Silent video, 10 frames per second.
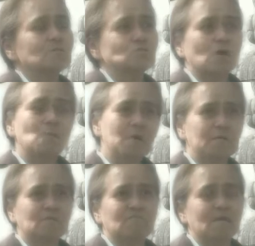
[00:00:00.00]
So I
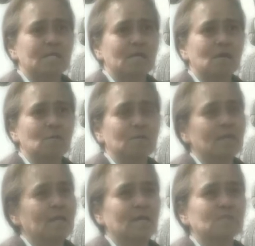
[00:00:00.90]
wanted to find out,
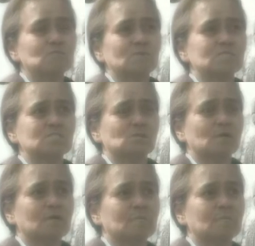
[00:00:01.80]
and that's what started